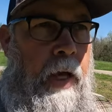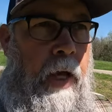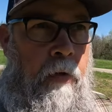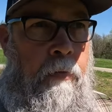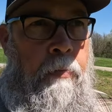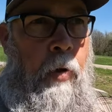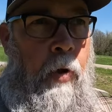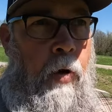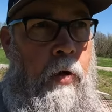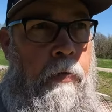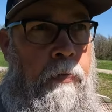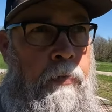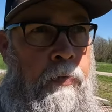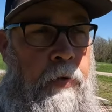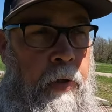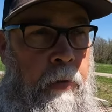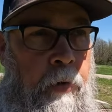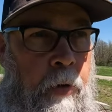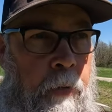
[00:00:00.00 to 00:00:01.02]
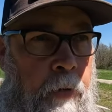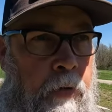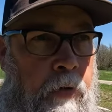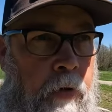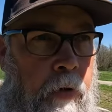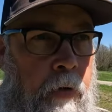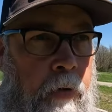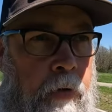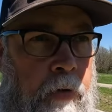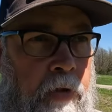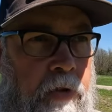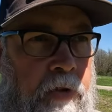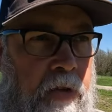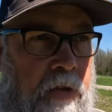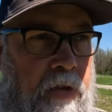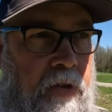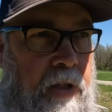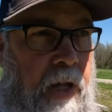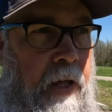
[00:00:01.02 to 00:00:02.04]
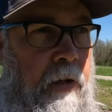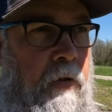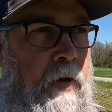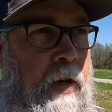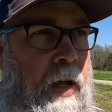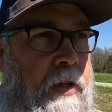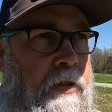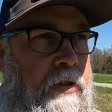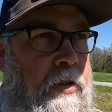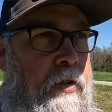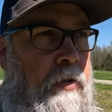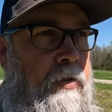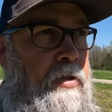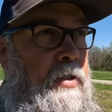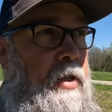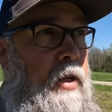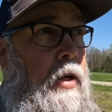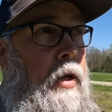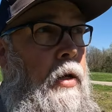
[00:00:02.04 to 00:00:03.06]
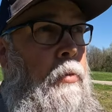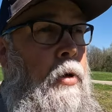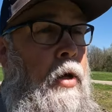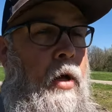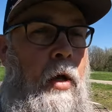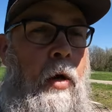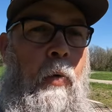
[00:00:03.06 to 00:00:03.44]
kind of part of tip number two, and this is standardizing your setup.